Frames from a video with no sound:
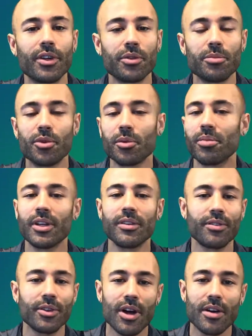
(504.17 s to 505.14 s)
With more blood
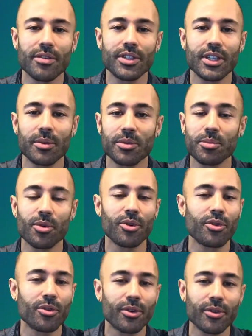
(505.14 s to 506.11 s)
flow, obviously comes more
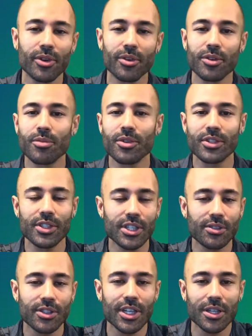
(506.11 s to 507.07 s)
neural growth, more
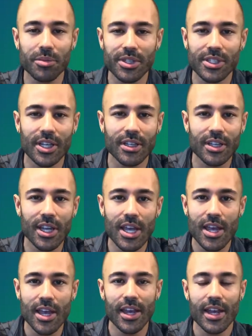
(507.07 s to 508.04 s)
signals that can be sent,
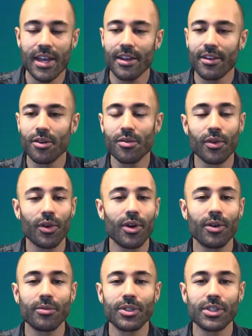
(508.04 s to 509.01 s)
and
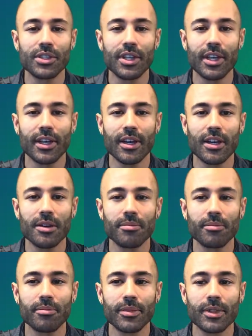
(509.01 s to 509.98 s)
overall, just
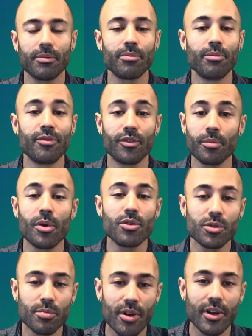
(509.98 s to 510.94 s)
for
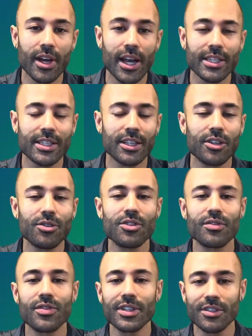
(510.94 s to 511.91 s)
most part, has a huge
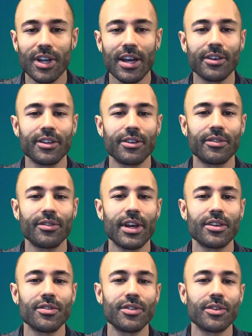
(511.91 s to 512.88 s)
effect on how you
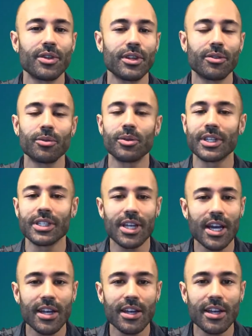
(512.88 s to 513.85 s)
feel through
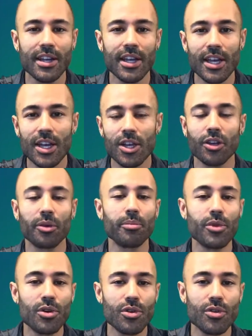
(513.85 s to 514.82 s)
anxiety, your
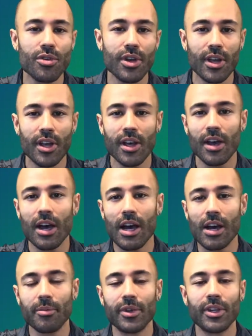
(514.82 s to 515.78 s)
mood.
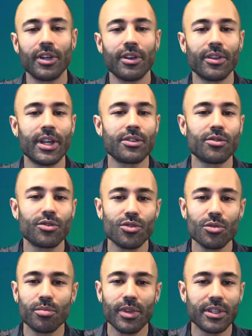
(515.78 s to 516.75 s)

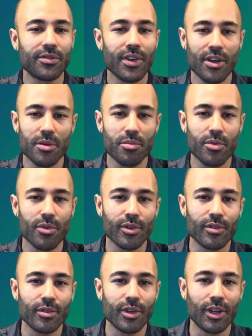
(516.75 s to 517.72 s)
That's very
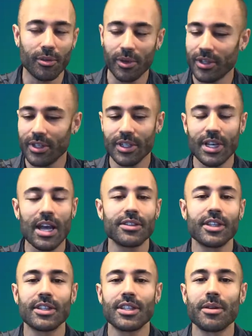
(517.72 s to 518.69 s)
important. Now's
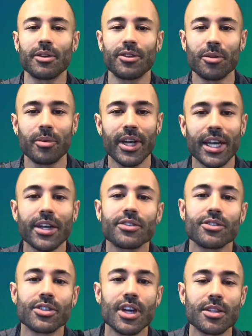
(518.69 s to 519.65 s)
not the time to talk about
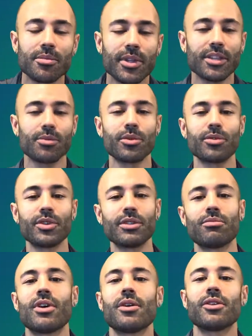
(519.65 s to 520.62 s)
exercise, but that's one
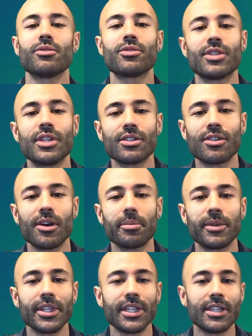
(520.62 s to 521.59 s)
reason why you'll see us talk
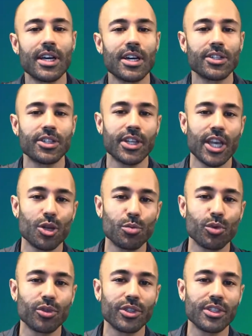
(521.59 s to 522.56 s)
about the endogenous
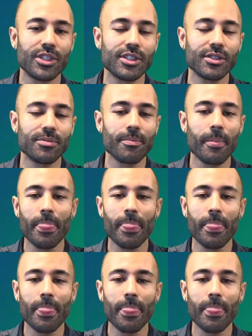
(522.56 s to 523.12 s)
cannabinoid system.